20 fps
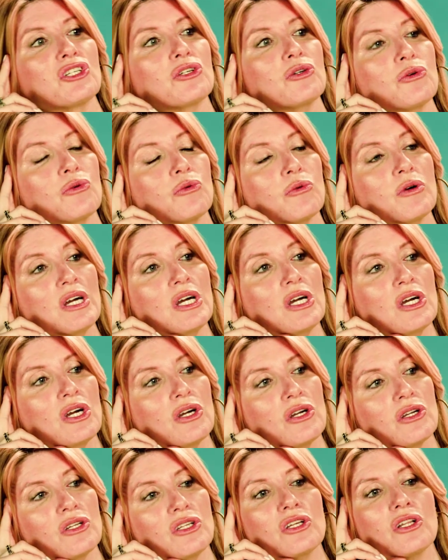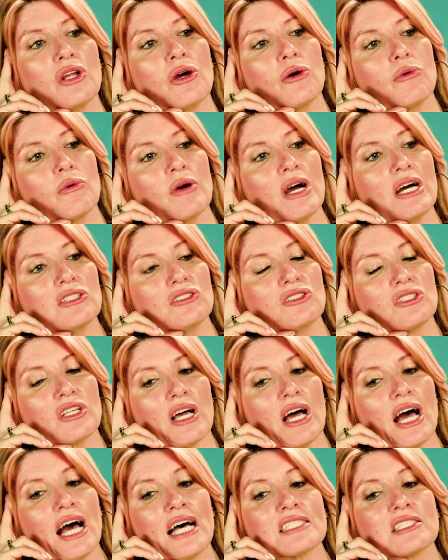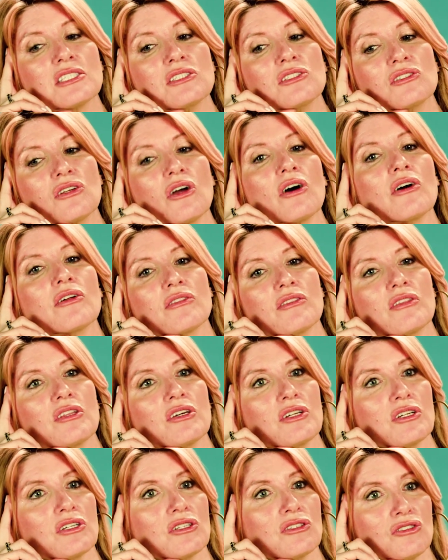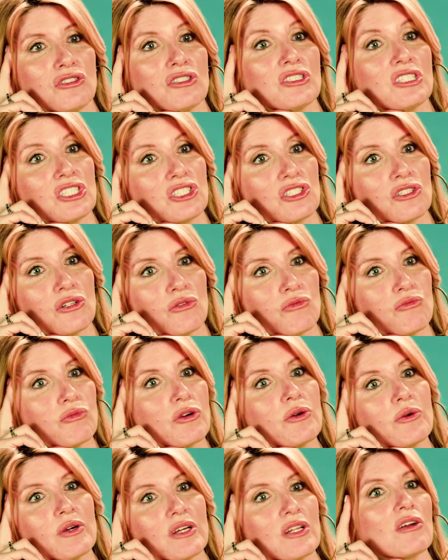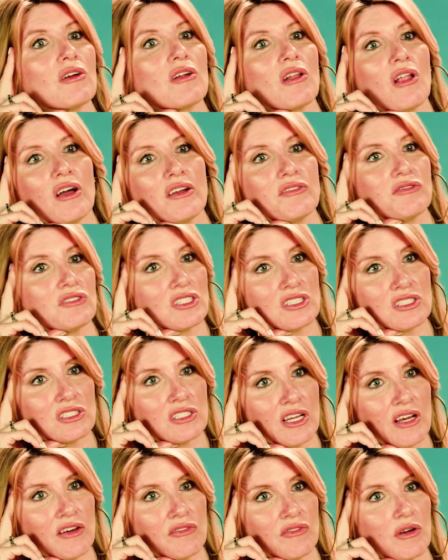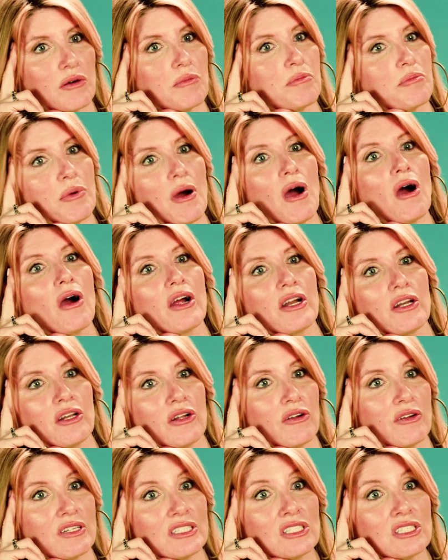who, you know, hasn't gone the traditional route in her life, doesn't have a partner,